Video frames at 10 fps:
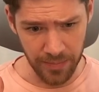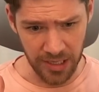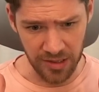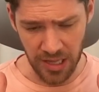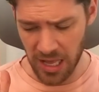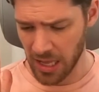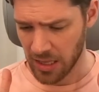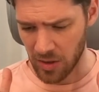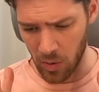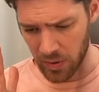because
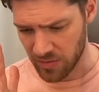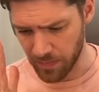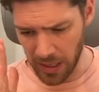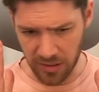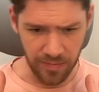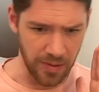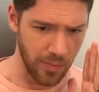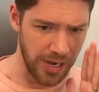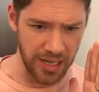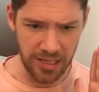it always bugs me
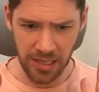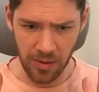when I,